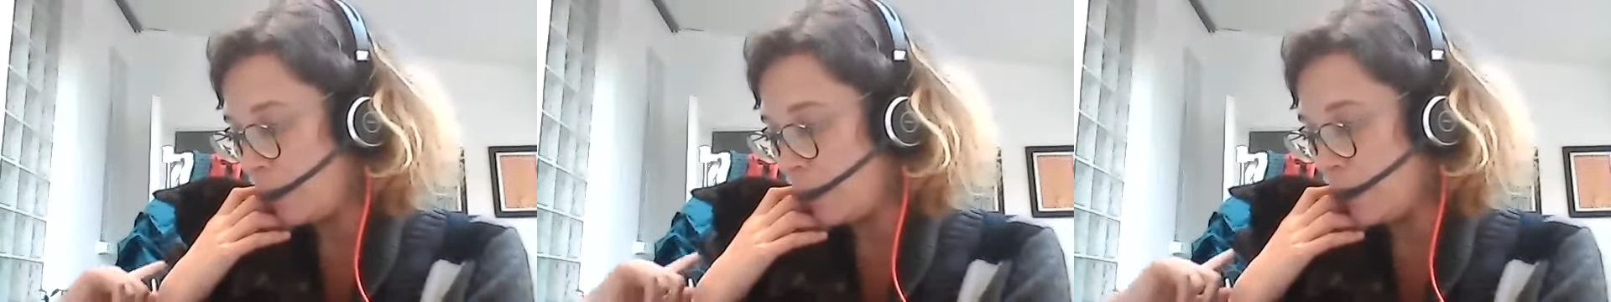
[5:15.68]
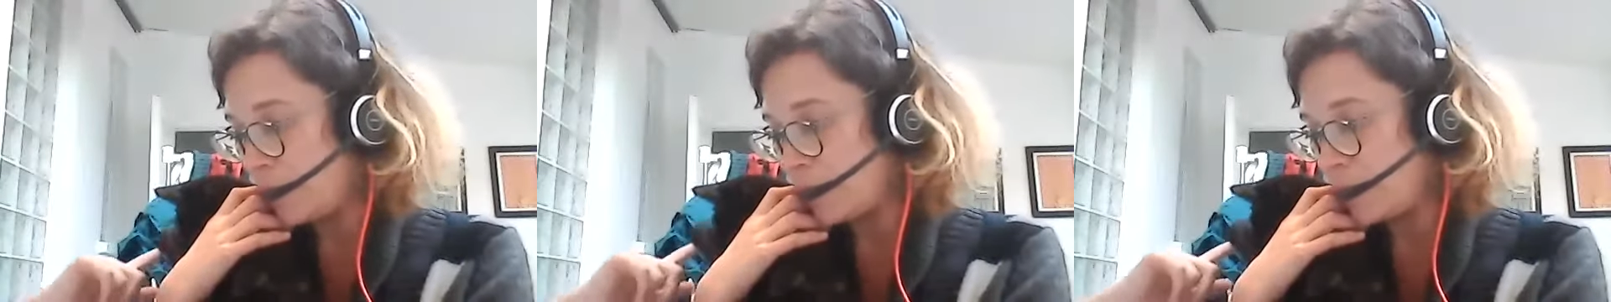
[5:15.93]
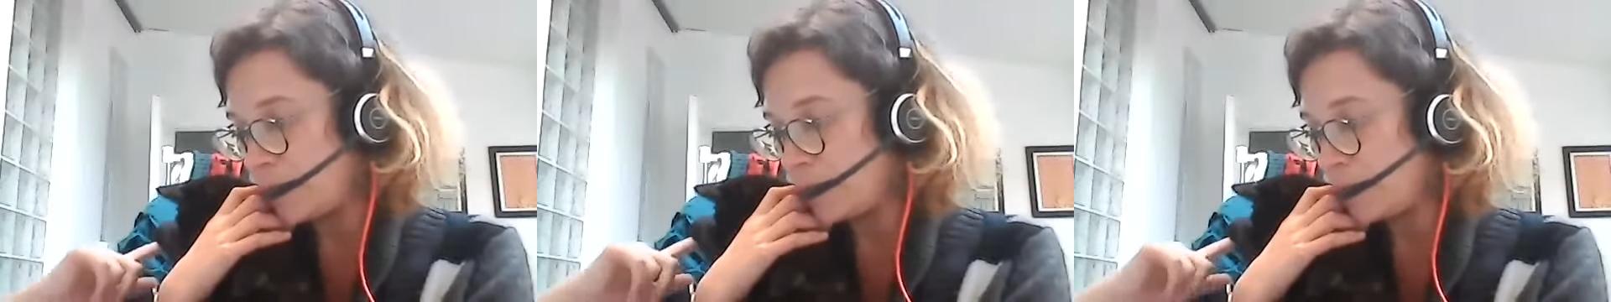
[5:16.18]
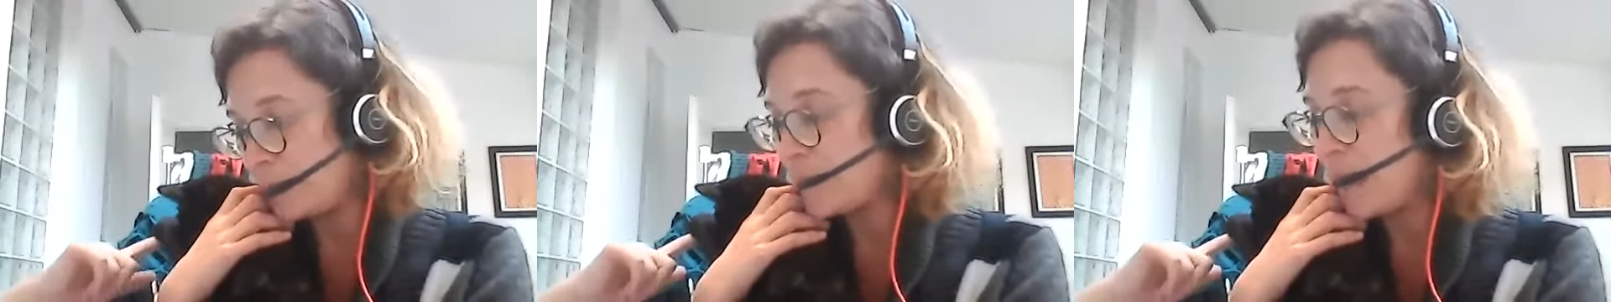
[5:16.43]
breeders,
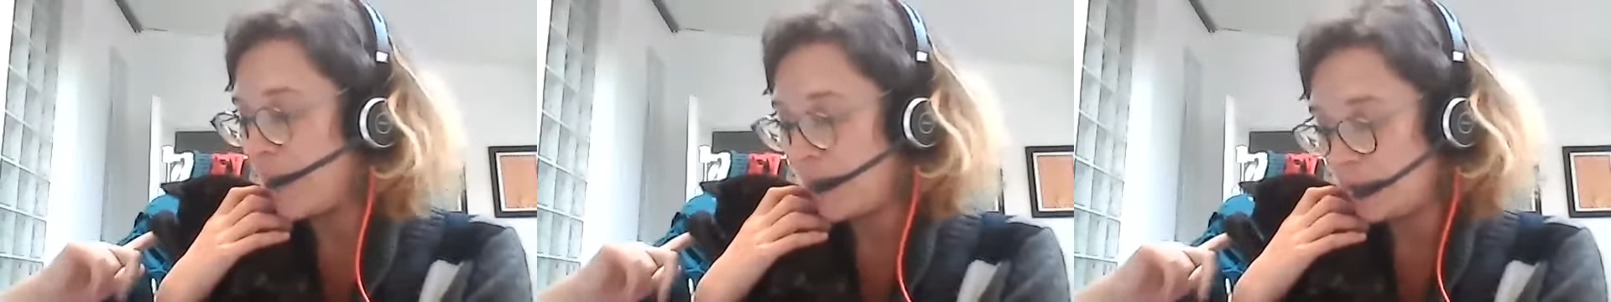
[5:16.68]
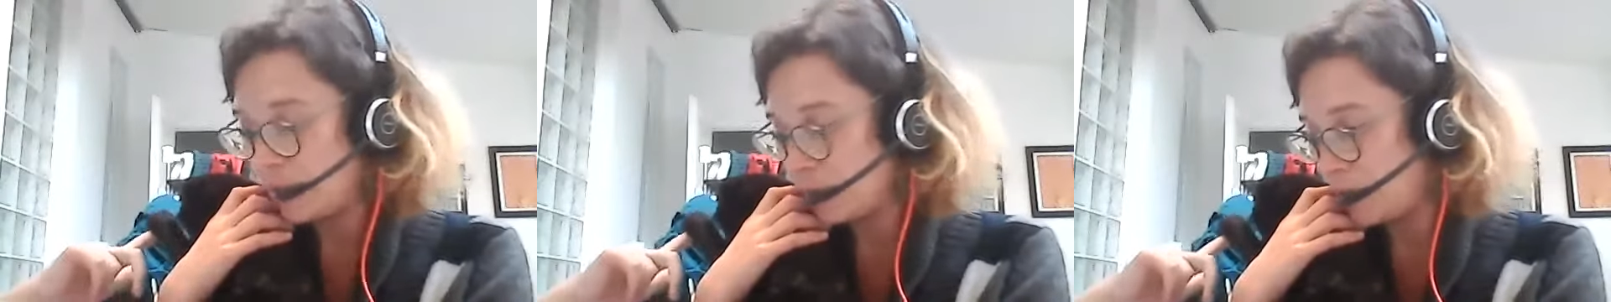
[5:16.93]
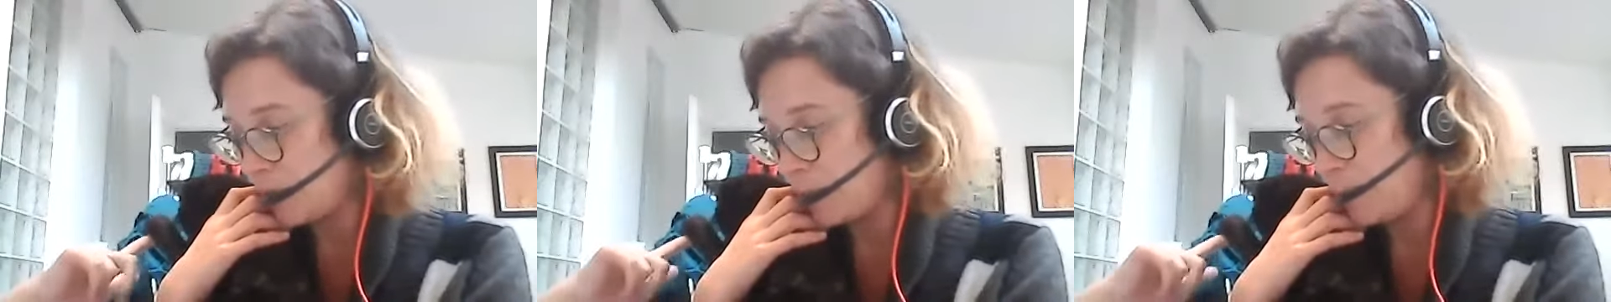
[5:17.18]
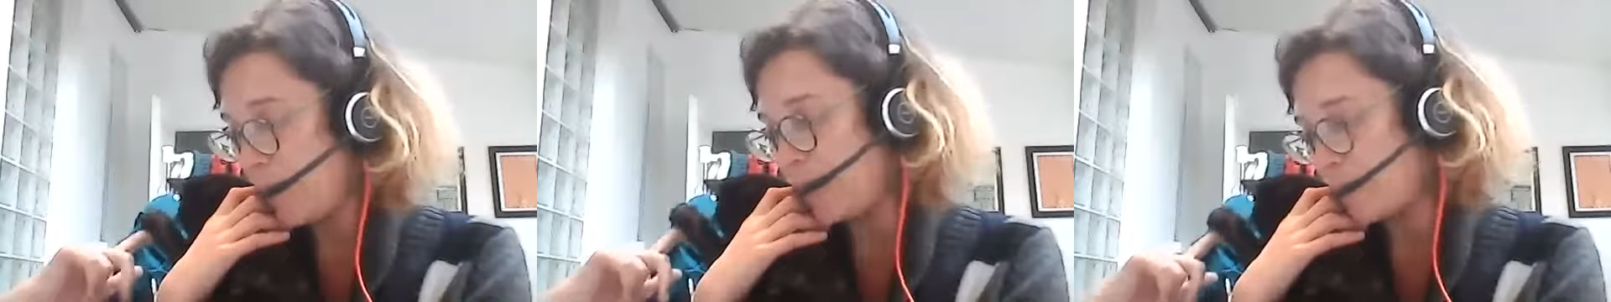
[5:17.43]
and also
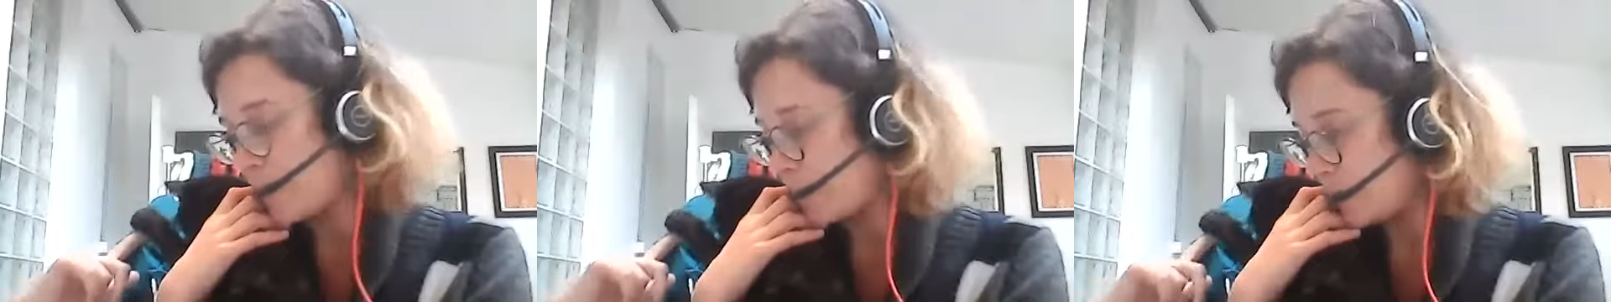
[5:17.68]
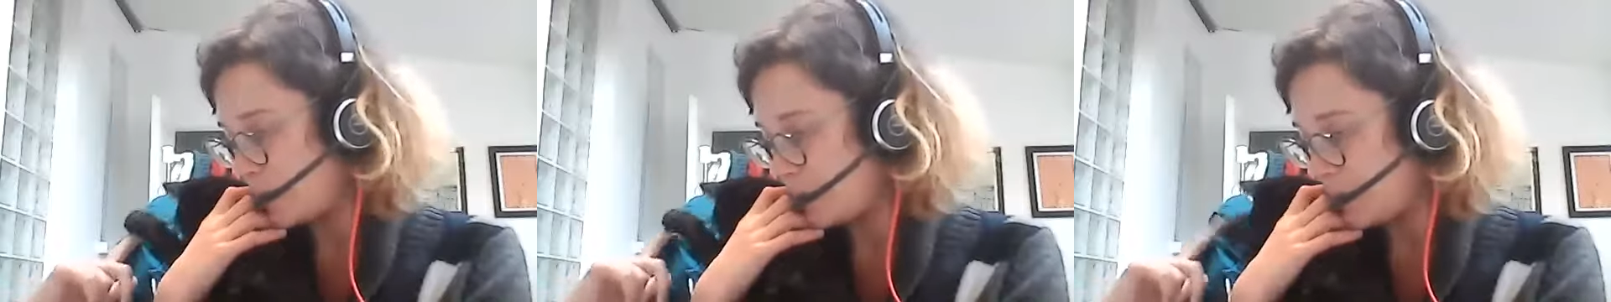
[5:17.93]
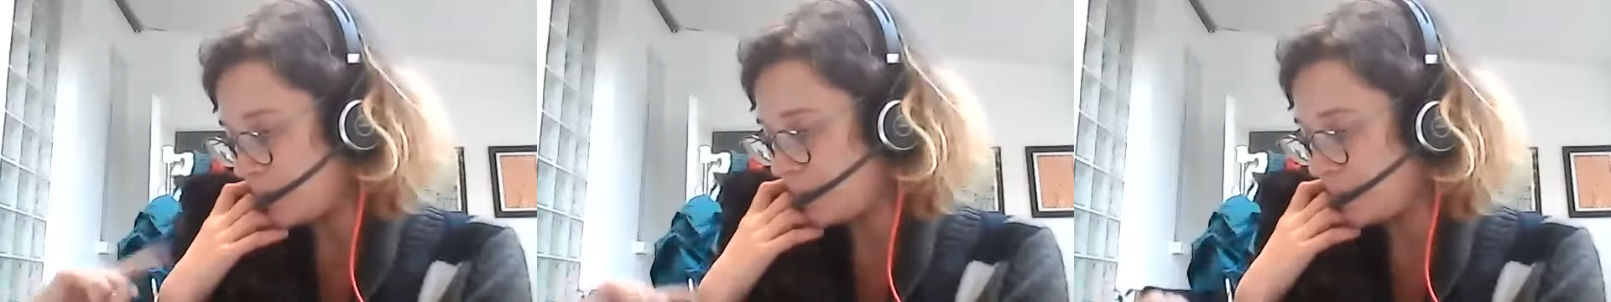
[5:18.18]
pet stores.